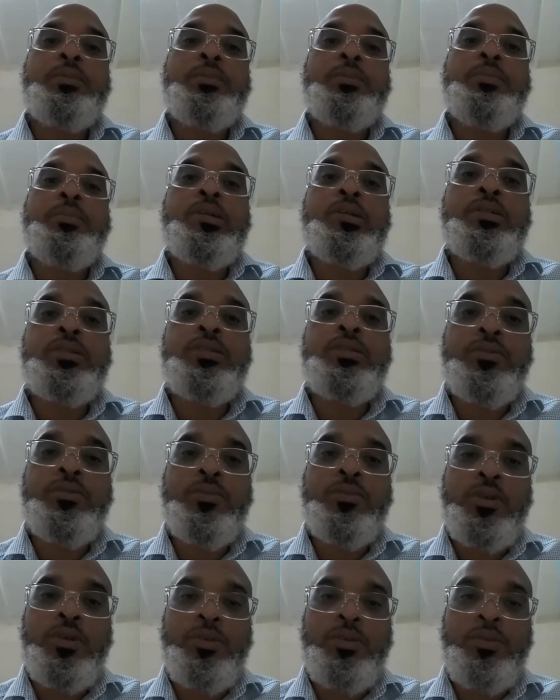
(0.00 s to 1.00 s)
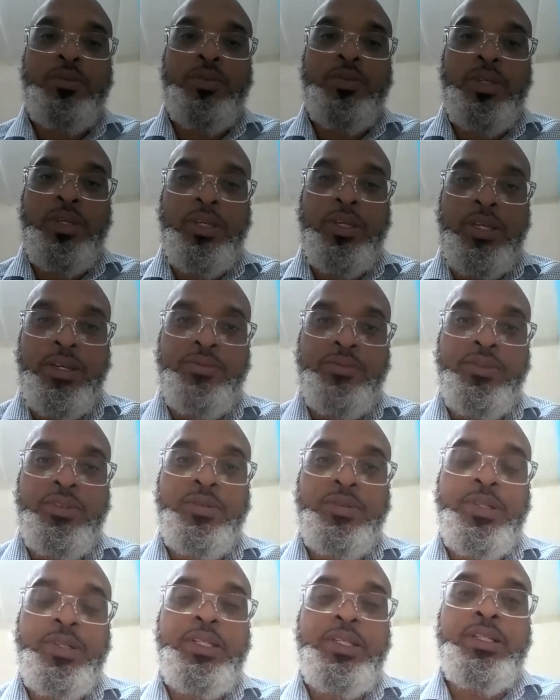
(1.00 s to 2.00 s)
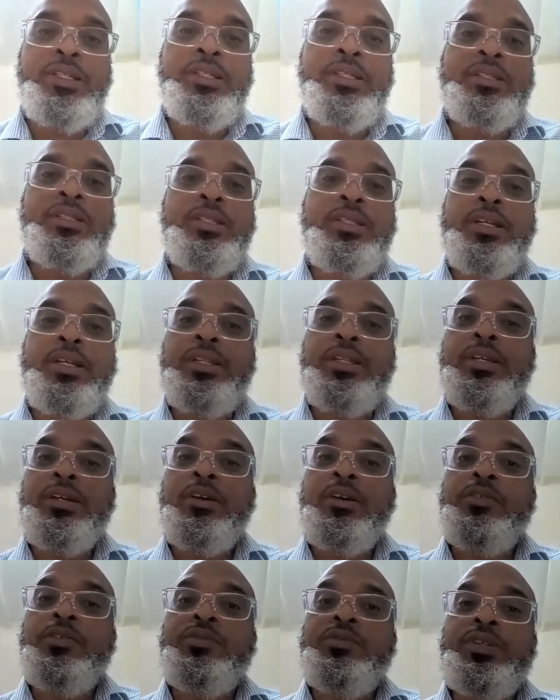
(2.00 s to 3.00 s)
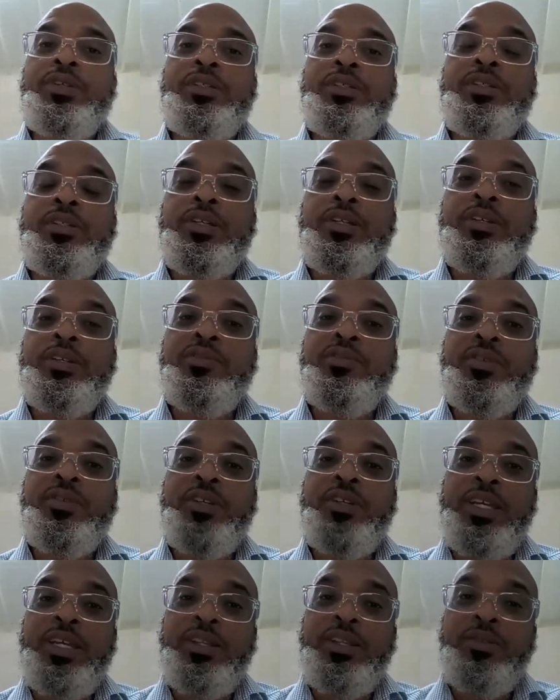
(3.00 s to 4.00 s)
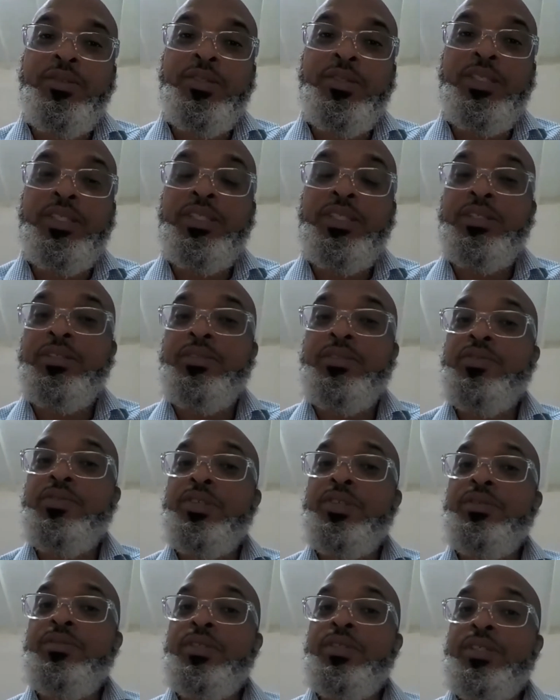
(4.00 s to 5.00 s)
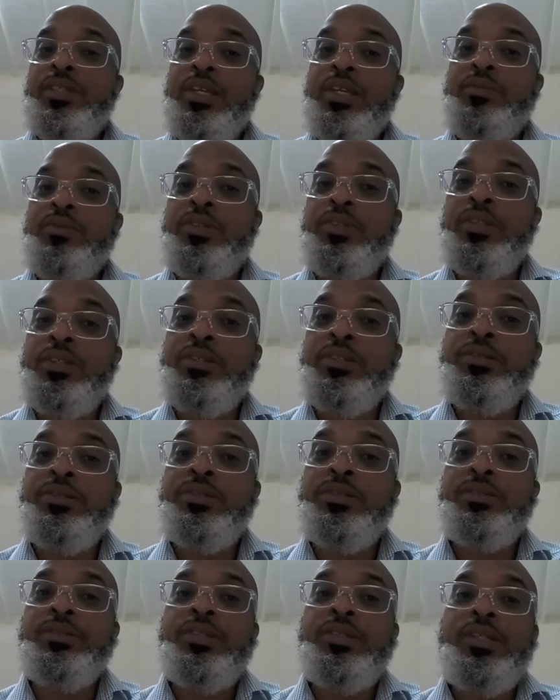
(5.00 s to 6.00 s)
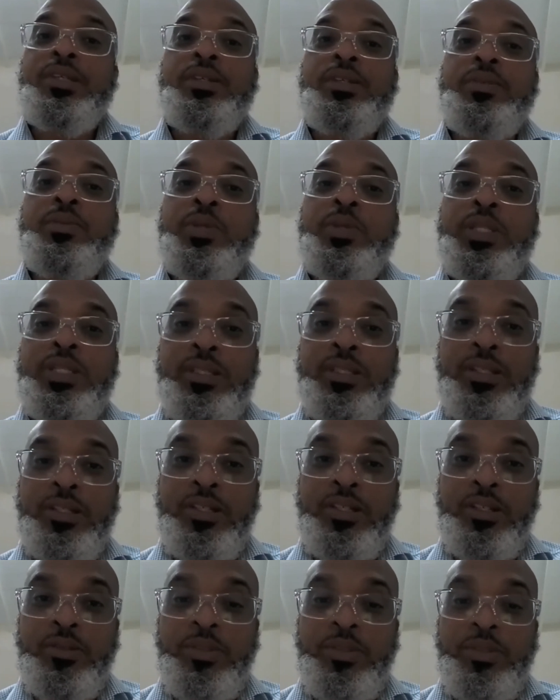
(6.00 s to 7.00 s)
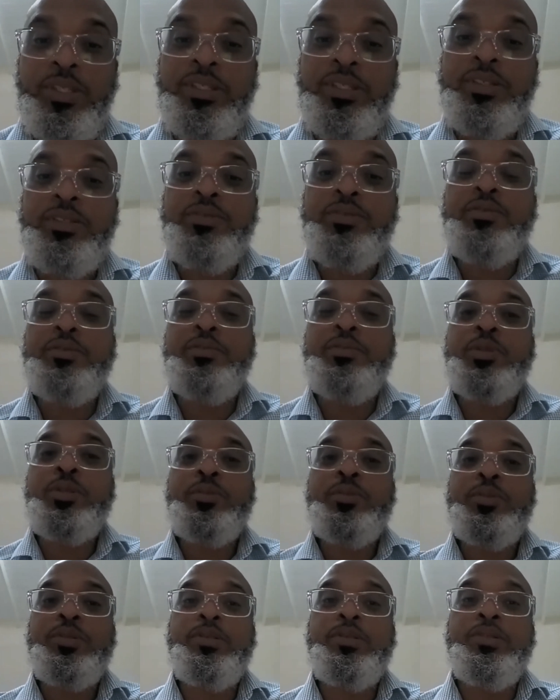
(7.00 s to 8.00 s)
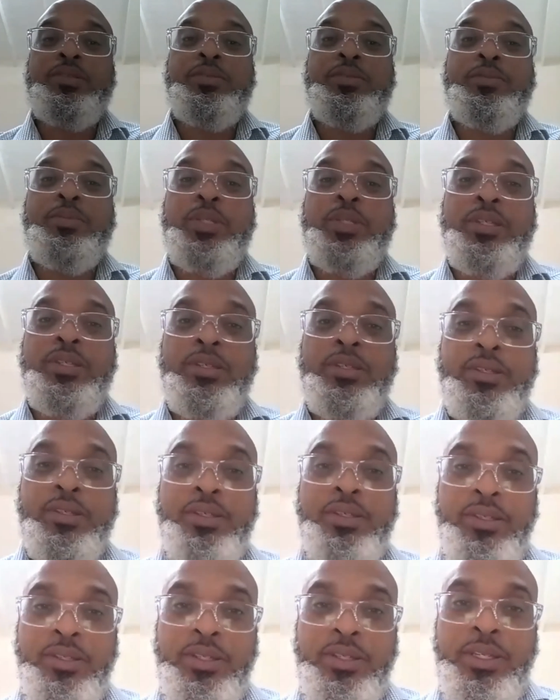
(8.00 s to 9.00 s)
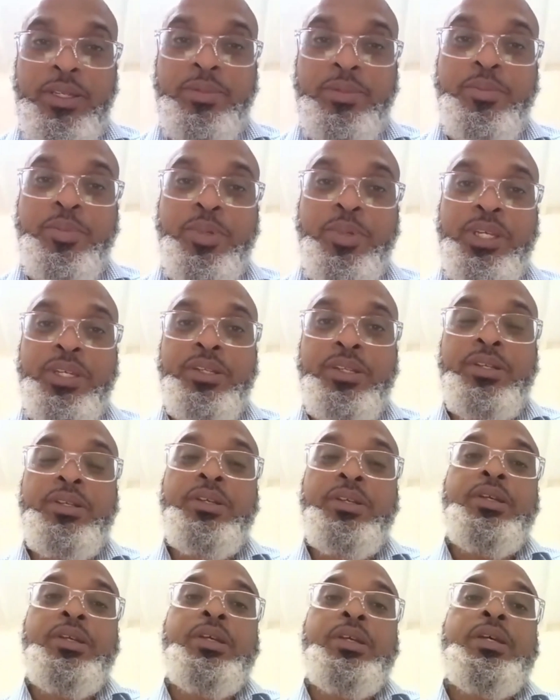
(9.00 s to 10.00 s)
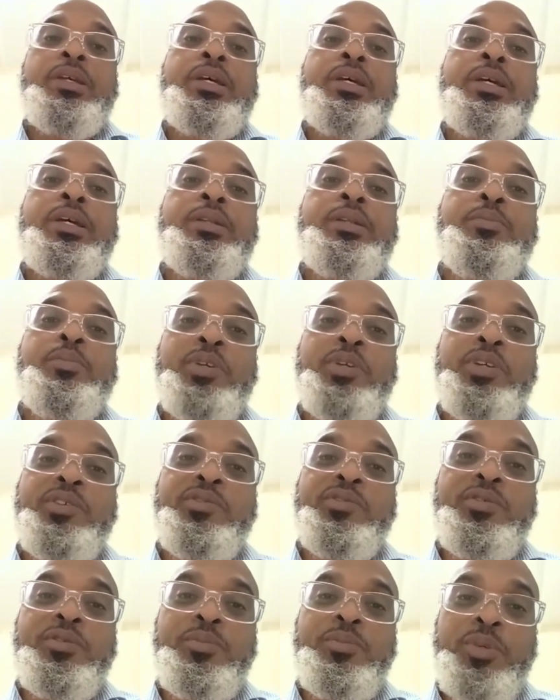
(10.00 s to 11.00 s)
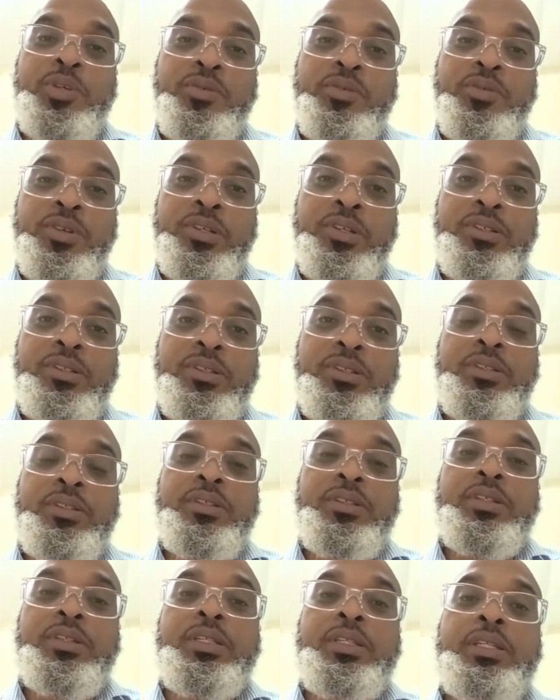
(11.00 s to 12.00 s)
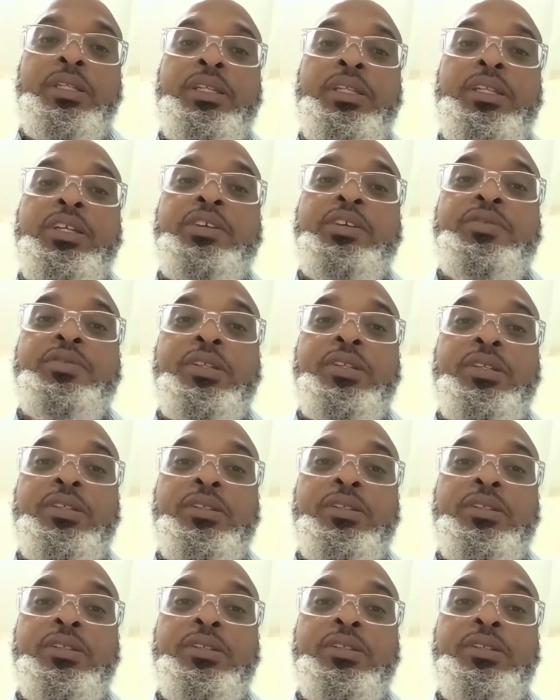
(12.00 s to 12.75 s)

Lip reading: Because what we have to realize is that the average time for diagnosis is 5 to 7 years, which is a long time for people to be in pain, and painful periods enough to